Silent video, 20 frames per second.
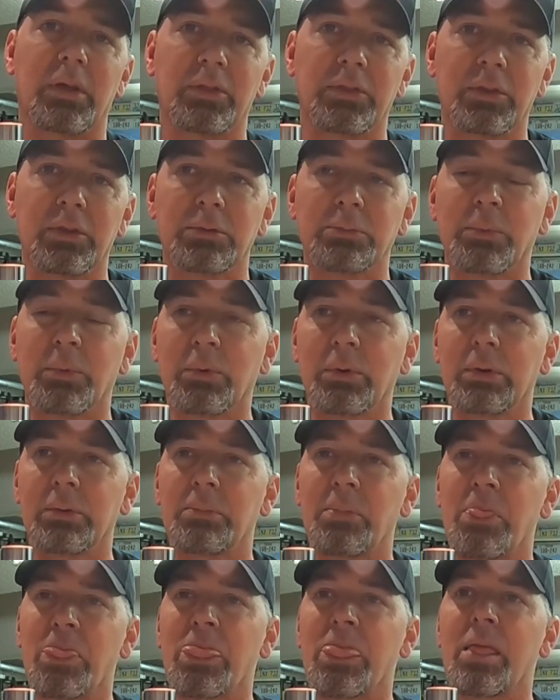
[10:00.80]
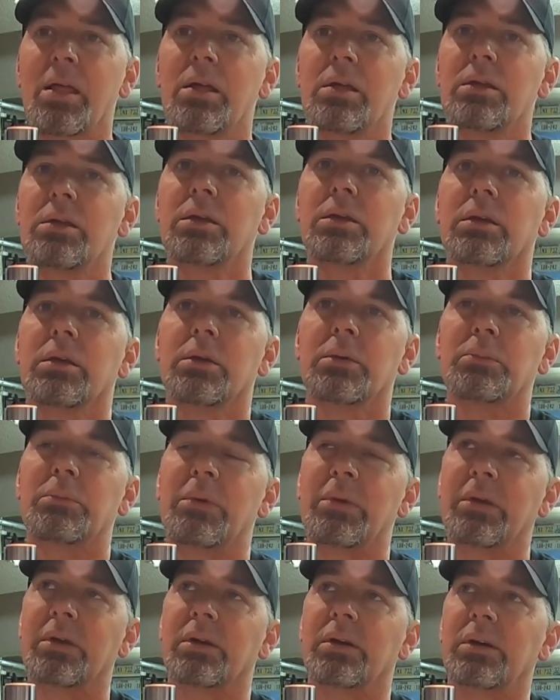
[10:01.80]
at this point.
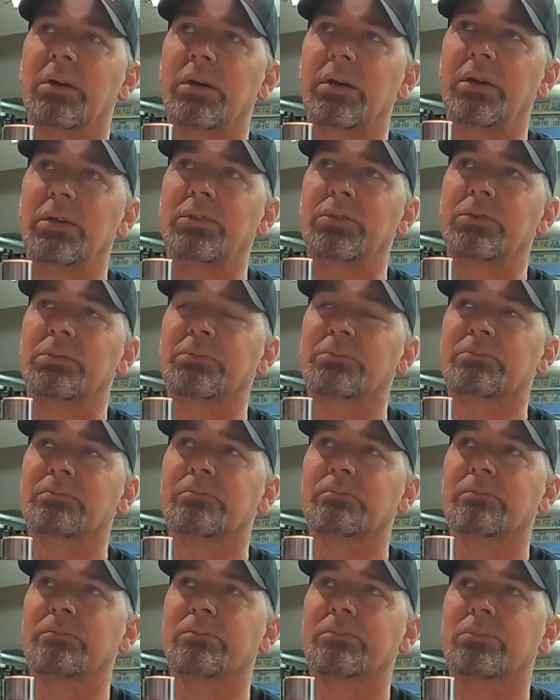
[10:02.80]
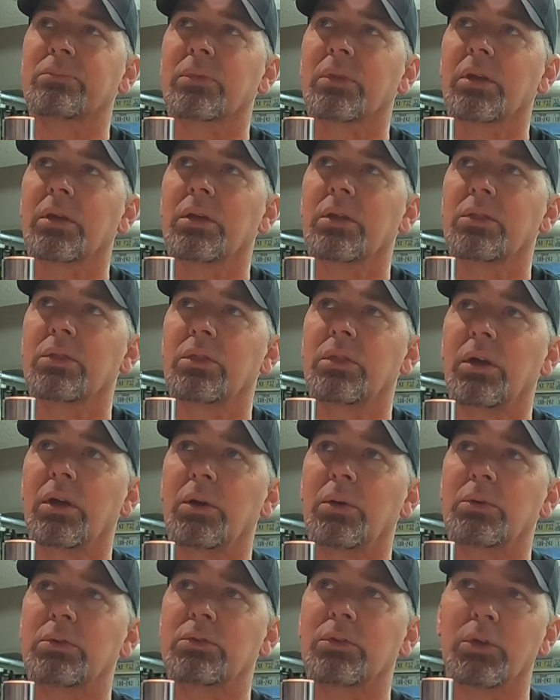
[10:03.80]
because
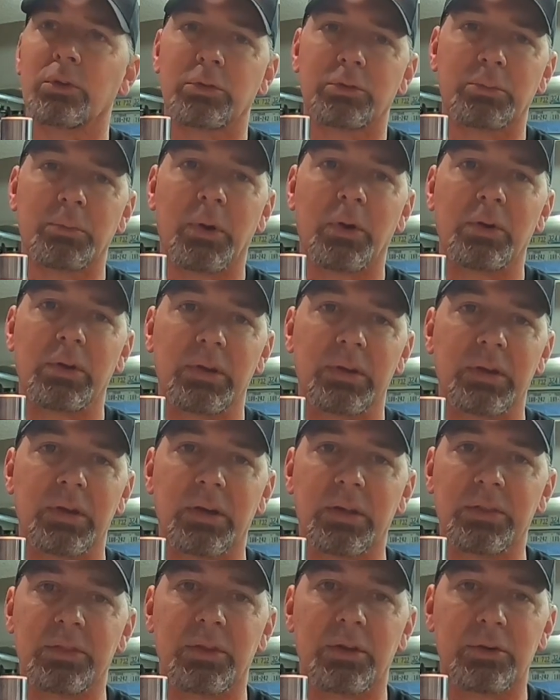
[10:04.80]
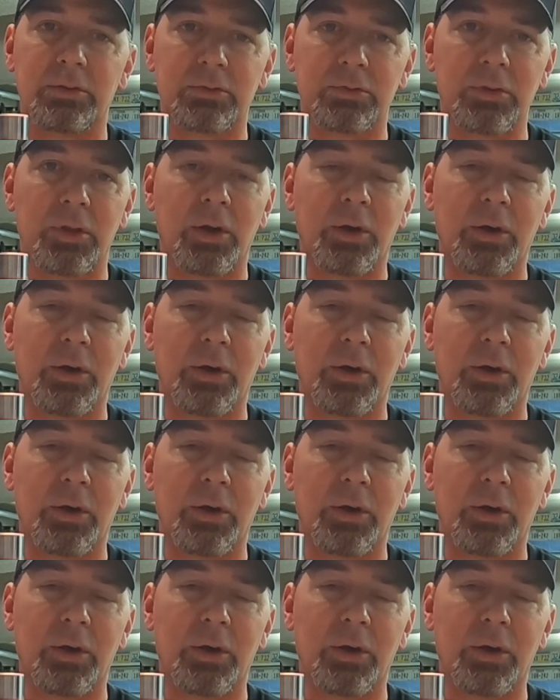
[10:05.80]
there was no smoking gun. There's